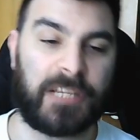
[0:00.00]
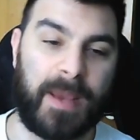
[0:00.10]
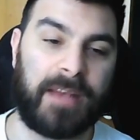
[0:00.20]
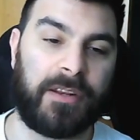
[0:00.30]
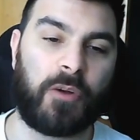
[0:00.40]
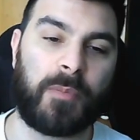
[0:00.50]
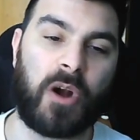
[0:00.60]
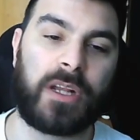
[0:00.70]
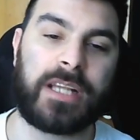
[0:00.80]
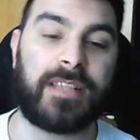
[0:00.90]
Expanding your
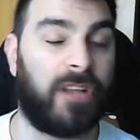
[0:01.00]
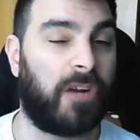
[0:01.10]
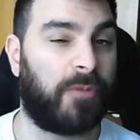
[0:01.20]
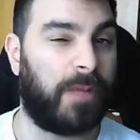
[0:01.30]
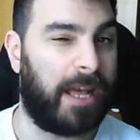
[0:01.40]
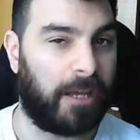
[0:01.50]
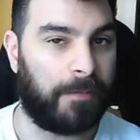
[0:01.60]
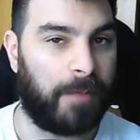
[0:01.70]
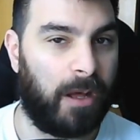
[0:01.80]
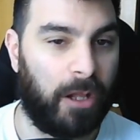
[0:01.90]
markets and not relying
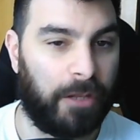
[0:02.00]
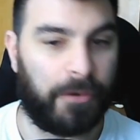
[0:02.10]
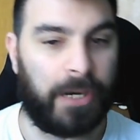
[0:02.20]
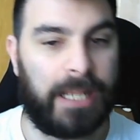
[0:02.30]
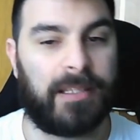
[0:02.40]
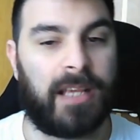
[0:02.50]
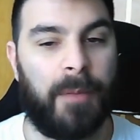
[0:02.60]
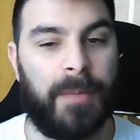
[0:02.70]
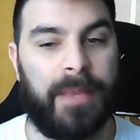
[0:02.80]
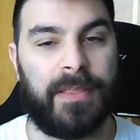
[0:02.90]
on all of your
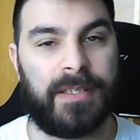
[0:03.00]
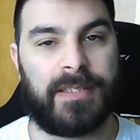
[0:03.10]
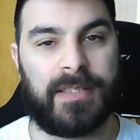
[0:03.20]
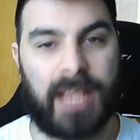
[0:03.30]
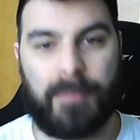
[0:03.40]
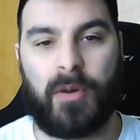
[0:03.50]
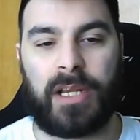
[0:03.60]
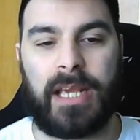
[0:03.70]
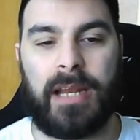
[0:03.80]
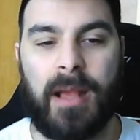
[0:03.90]
income in the same
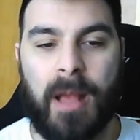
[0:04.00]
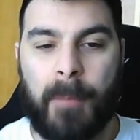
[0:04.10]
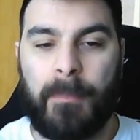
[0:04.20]
market,